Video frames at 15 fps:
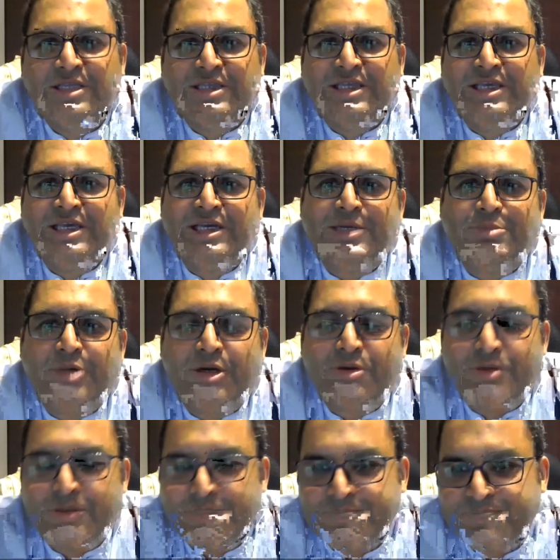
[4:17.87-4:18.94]
thinking
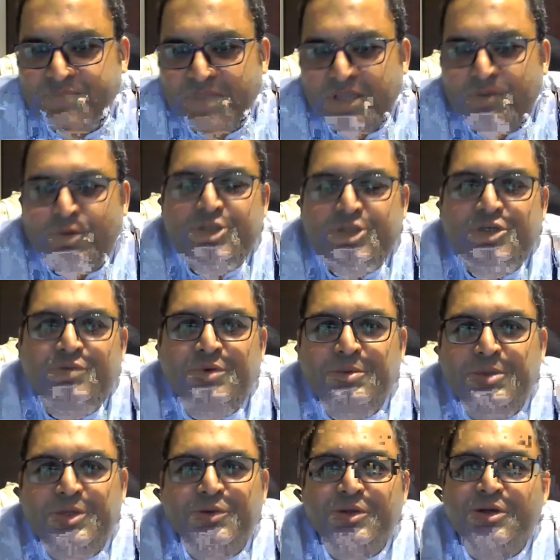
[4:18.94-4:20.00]
about what should we
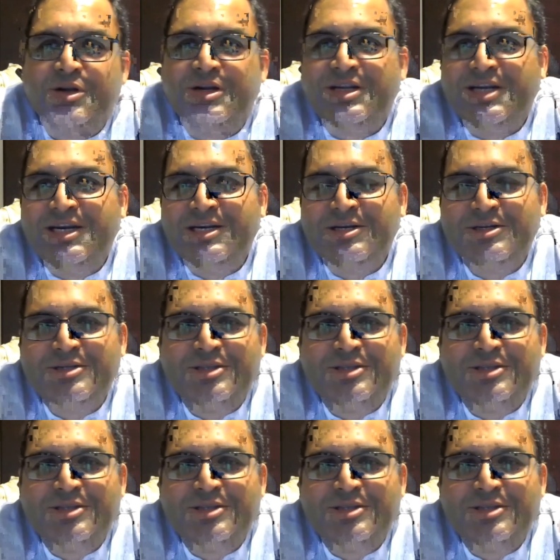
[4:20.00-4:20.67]
be doing on rent,